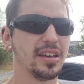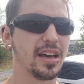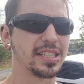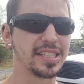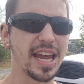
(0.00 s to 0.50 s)

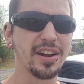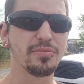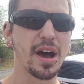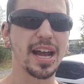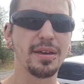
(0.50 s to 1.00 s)
state of
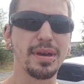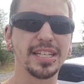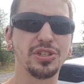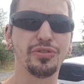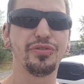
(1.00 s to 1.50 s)
mind. It
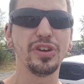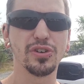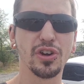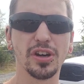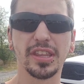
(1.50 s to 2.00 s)
makes you feel
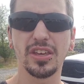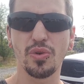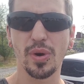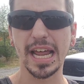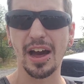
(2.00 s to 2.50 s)
good that you
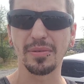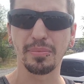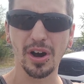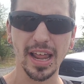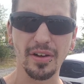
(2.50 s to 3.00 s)
went out and
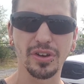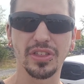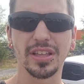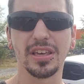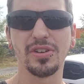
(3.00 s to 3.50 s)
bought
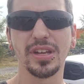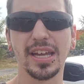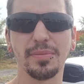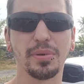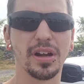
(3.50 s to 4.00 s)
everything that you
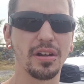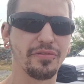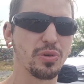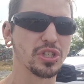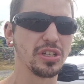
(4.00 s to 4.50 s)
need, but
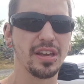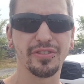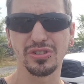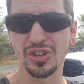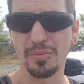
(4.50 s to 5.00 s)
unfortunately, if
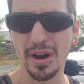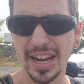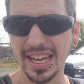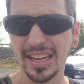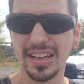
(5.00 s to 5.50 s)
there's no
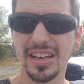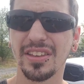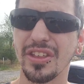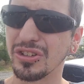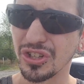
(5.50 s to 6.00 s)
money,
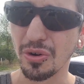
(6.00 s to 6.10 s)
there's no